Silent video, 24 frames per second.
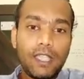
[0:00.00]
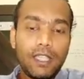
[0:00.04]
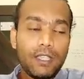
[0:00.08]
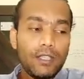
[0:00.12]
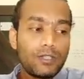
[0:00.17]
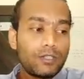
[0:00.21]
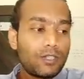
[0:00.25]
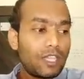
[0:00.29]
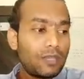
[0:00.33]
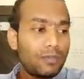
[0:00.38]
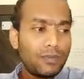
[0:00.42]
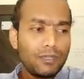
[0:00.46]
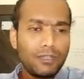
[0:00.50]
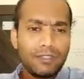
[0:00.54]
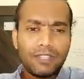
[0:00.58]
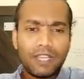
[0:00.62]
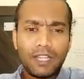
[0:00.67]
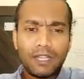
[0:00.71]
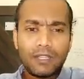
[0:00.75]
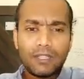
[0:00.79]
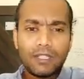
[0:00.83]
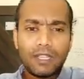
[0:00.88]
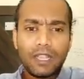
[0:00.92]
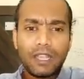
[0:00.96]
So I believe
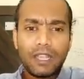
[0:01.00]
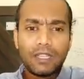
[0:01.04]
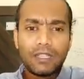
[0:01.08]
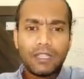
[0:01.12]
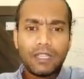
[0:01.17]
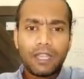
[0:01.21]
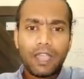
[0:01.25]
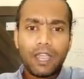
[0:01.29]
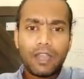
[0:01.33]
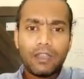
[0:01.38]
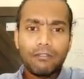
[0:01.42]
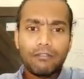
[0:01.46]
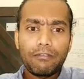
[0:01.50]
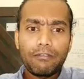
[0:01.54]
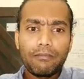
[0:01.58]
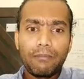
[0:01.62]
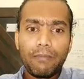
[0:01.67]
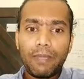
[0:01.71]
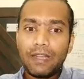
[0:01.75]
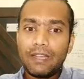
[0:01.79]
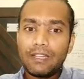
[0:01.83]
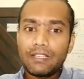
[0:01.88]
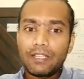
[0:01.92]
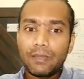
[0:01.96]
that kind of
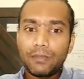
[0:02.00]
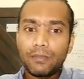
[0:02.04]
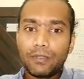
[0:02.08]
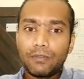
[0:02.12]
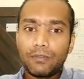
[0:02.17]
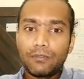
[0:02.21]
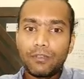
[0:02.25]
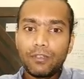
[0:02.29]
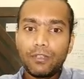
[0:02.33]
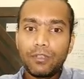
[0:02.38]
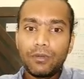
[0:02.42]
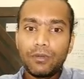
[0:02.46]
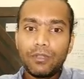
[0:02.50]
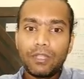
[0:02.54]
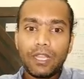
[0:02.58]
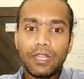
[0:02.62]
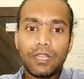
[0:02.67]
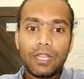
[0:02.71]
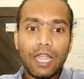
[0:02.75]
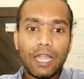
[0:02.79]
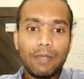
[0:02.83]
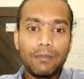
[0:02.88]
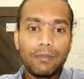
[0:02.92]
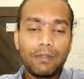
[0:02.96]
meant something for you.
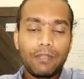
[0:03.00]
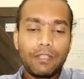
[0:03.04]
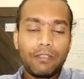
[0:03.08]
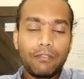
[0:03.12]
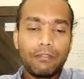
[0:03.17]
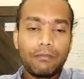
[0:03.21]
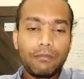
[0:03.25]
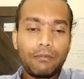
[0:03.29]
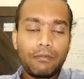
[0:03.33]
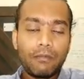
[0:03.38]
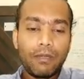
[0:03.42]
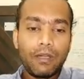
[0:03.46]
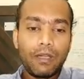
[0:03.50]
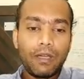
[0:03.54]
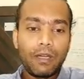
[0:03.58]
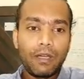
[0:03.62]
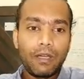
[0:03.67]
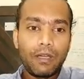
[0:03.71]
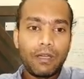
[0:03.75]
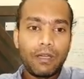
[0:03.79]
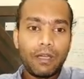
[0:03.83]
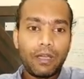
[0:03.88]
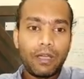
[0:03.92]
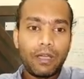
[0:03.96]
That I believe
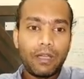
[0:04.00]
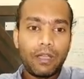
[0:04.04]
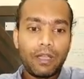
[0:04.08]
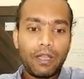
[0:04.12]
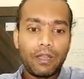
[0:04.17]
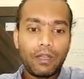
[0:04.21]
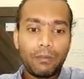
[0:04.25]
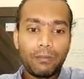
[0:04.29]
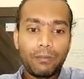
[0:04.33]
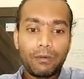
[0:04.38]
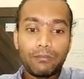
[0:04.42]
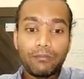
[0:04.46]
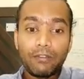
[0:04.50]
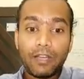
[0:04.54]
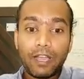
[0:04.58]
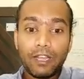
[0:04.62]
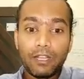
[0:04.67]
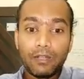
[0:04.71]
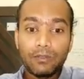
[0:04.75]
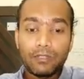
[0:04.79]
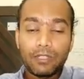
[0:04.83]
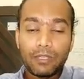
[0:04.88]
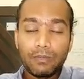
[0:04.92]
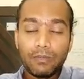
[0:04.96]

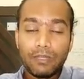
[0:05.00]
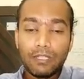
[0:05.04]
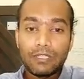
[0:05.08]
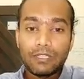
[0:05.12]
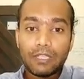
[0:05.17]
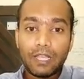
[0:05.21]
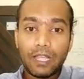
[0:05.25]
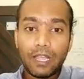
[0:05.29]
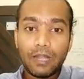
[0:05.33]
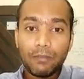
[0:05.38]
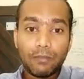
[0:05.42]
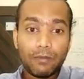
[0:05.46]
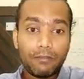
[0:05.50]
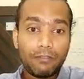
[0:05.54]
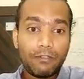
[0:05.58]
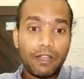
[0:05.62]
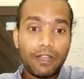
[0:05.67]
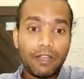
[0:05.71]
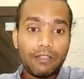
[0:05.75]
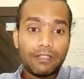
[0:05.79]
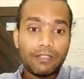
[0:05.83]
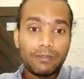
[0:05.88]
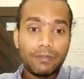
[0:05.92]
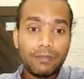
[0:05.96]
provided some
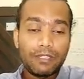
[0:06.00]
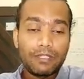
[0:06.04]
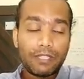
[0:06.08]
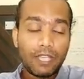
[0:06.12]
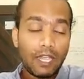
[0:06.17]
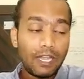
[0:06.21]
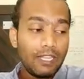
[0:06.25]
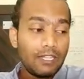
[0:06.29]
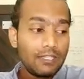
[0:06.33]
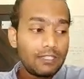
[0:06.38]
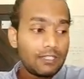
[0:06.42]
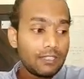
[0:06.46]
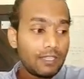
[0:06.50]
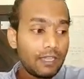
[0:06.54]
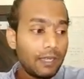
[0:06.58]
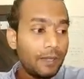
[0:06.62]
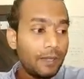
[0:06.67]
insights